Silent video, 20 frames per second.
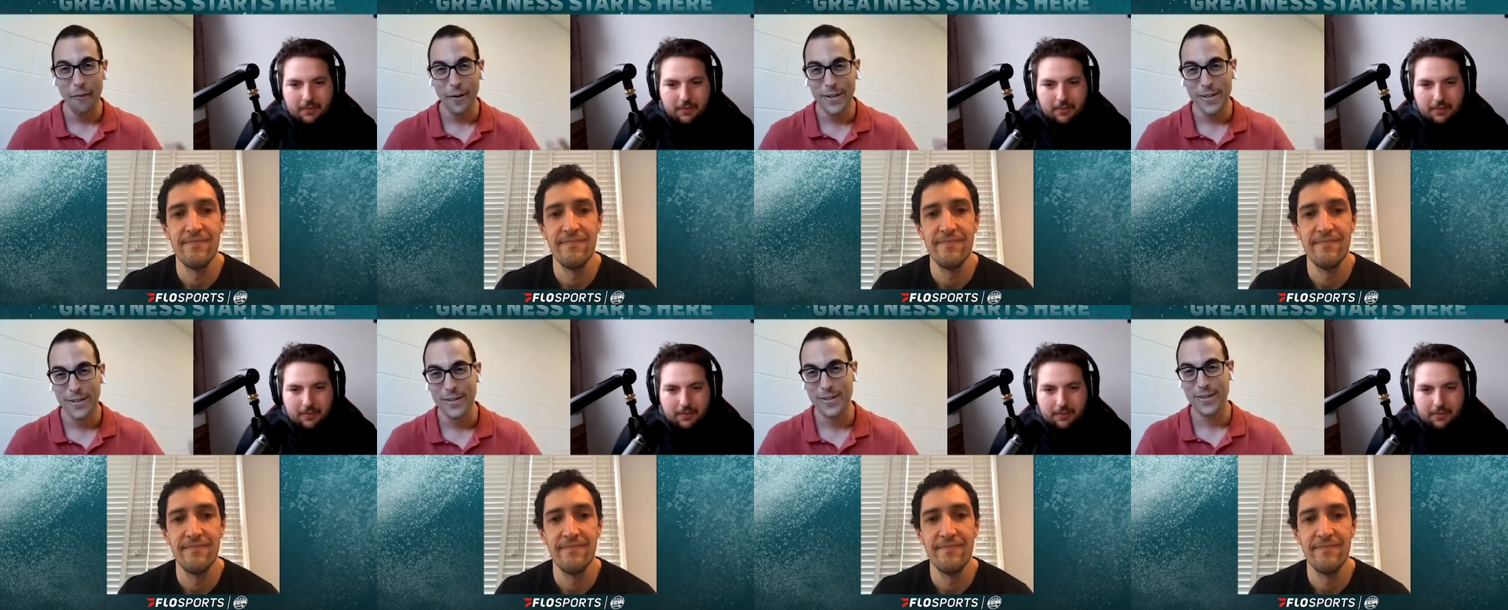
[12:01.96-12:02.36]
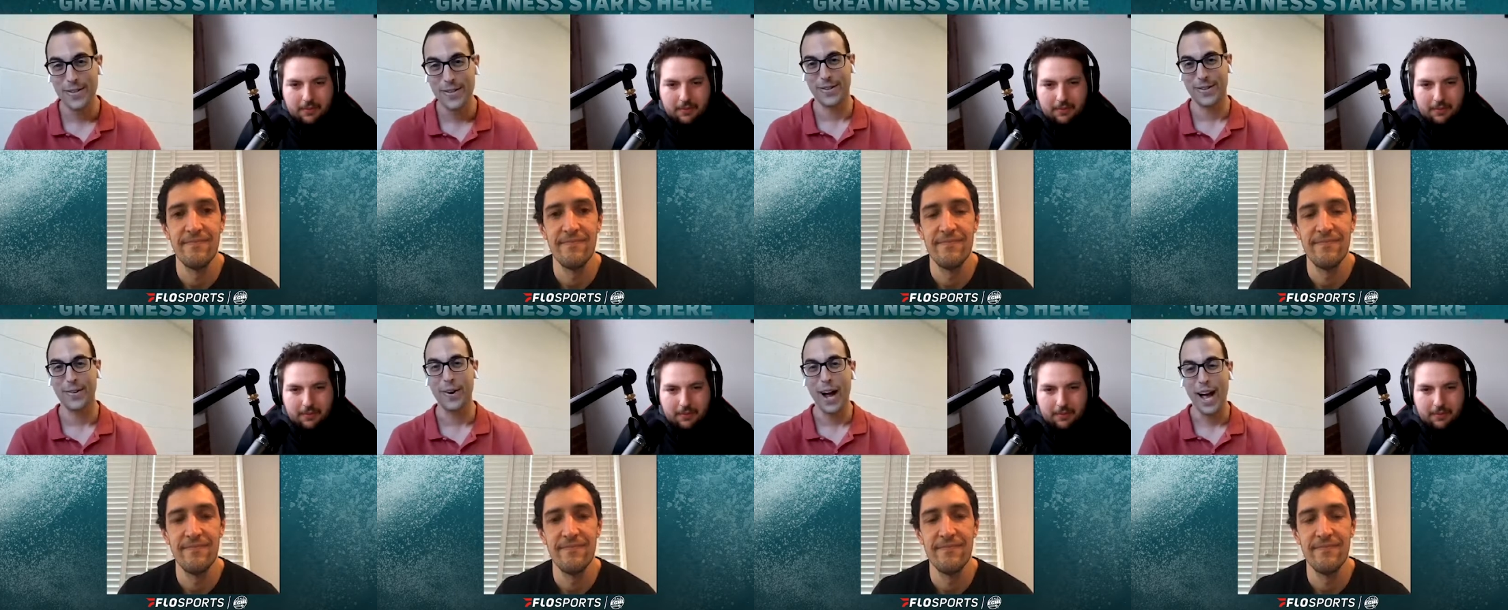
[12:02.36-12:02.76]
Speaker 1: would you
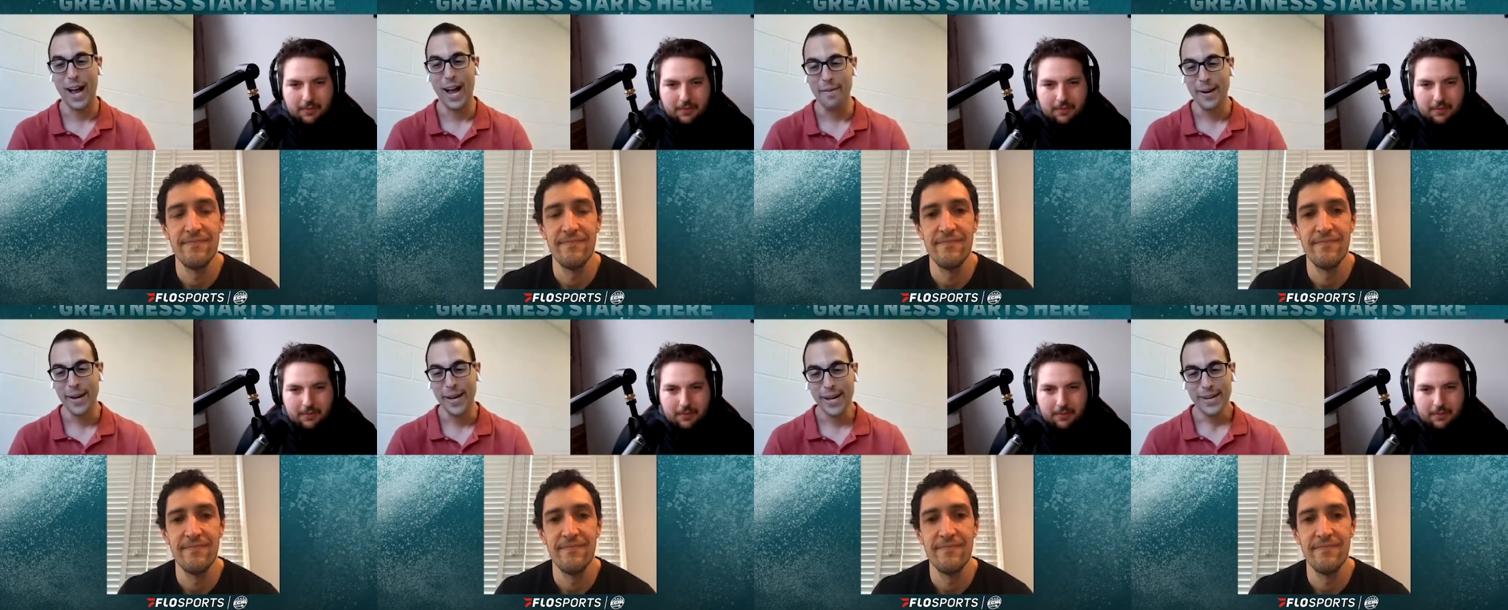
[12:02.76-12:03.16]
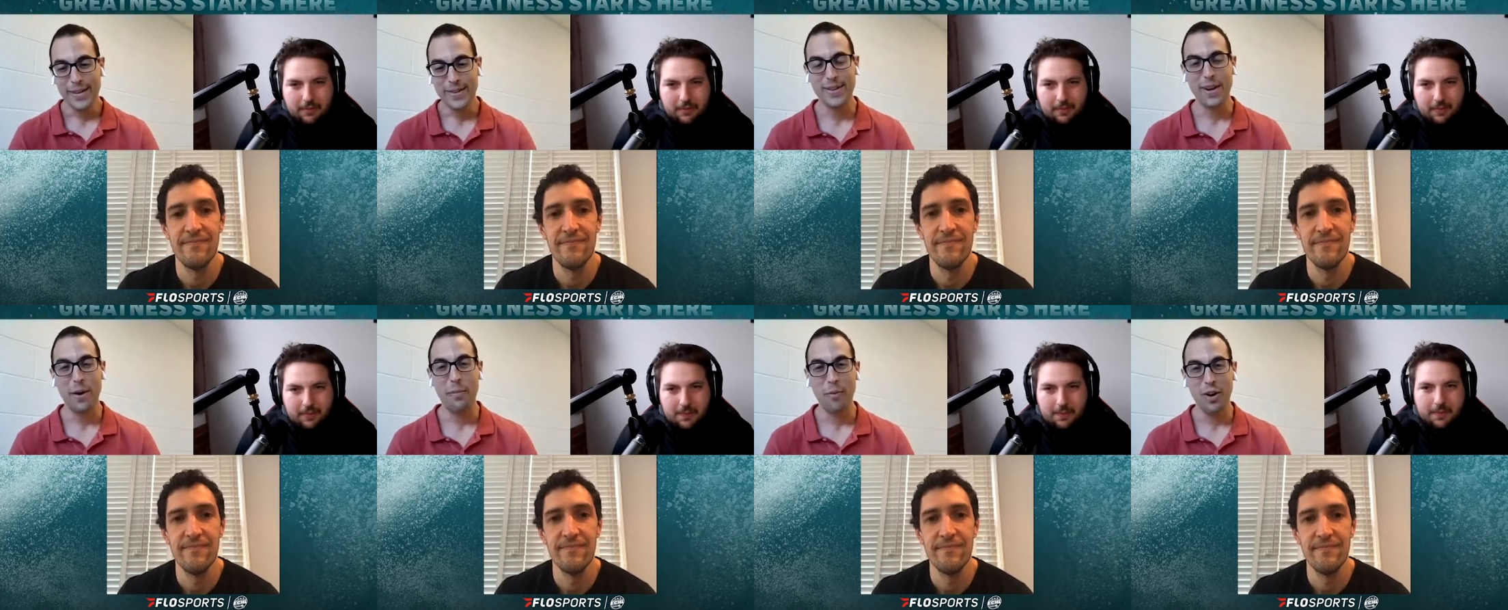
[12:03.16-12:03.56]
describe
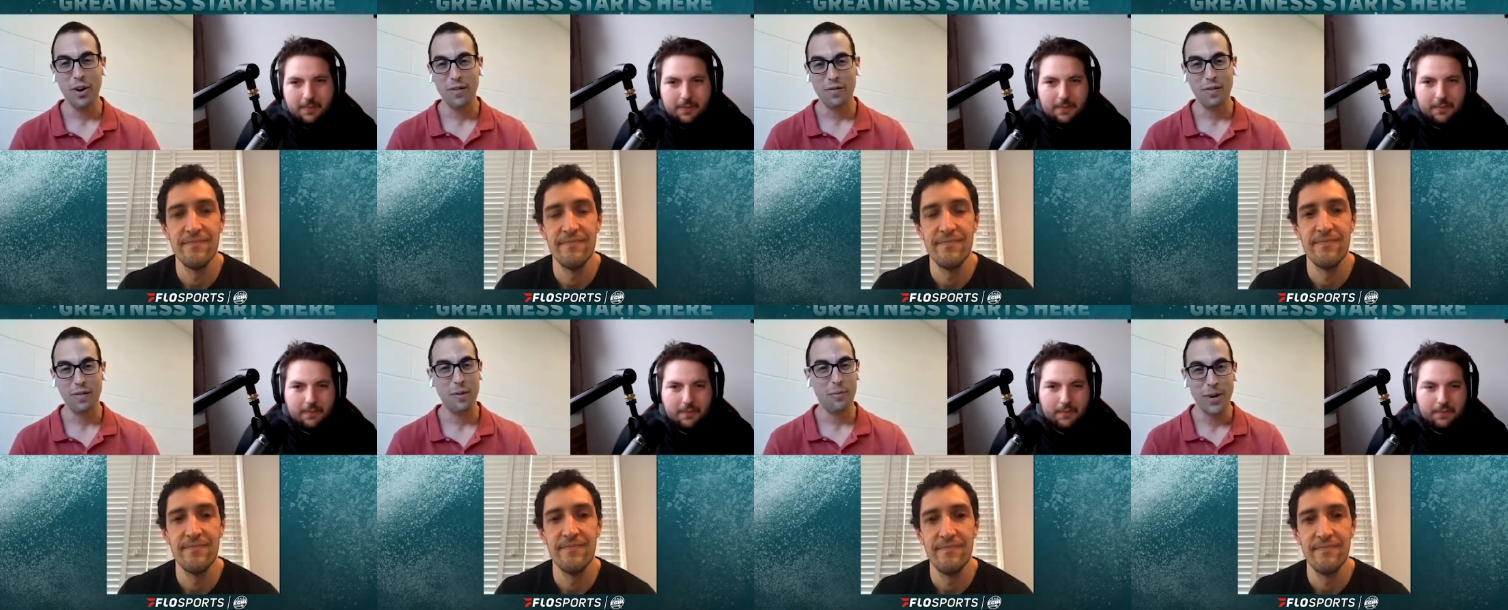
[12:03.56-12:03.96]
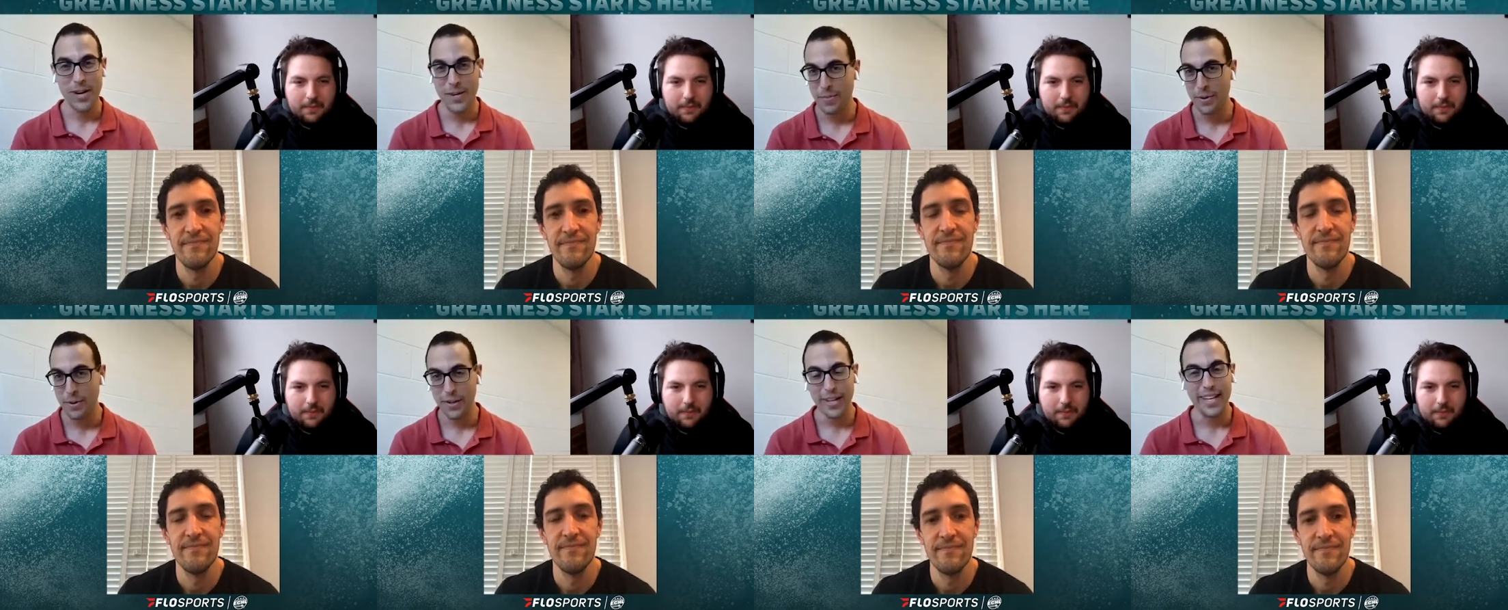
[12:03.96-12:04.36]
someone from
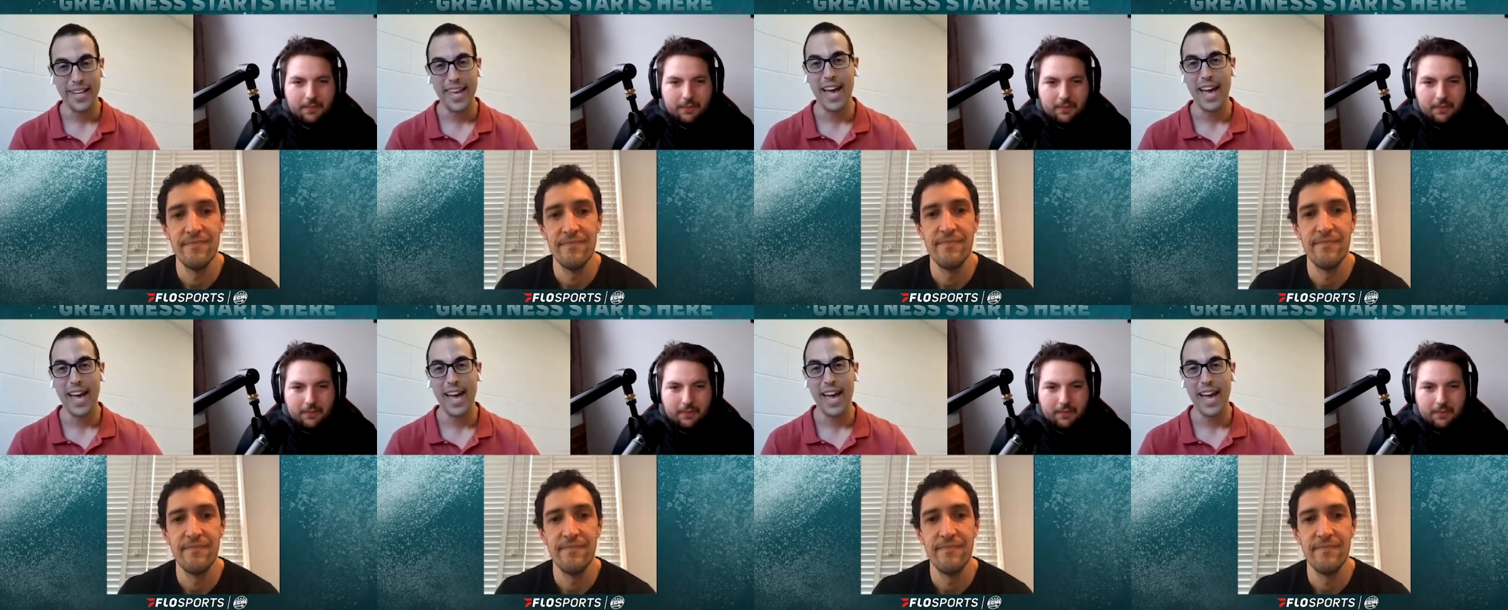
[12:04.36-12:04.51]
Westmoreland